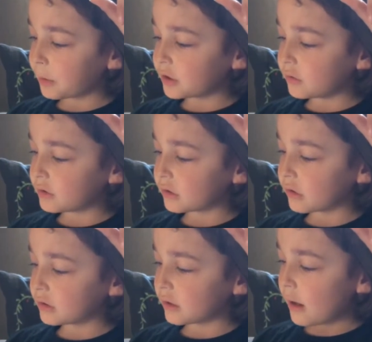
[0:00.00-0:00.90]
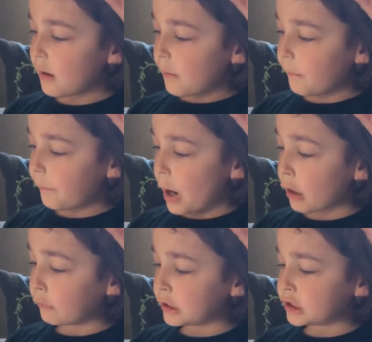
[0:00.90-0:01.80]
producers
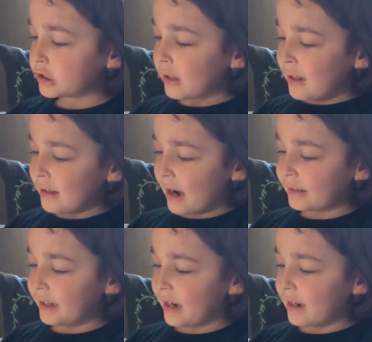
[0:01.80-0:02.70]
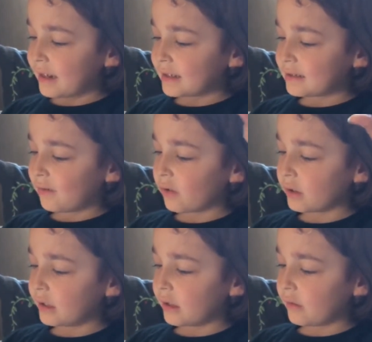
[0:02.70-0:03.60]
by which the idea is
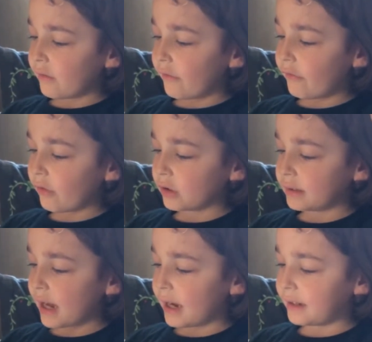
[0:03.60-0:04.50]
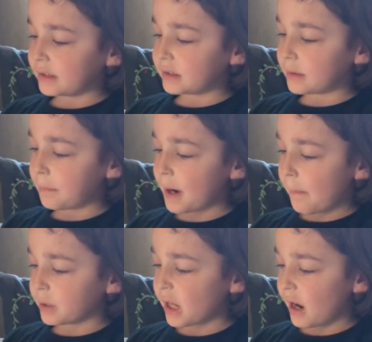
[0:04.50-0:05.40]
for the day is to be
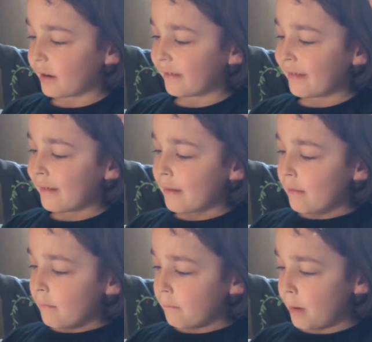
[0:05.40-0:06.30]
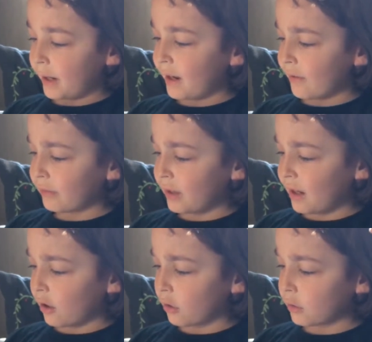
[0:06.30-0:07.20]
applied. Many of
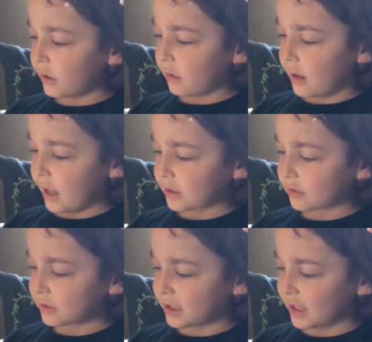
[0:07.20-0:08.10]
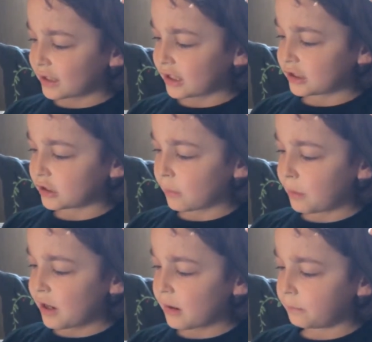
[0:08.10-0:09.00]
the earlier exercises should
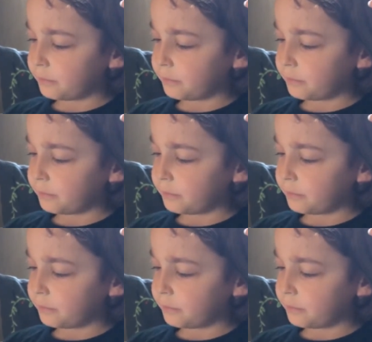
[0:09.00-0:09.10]
be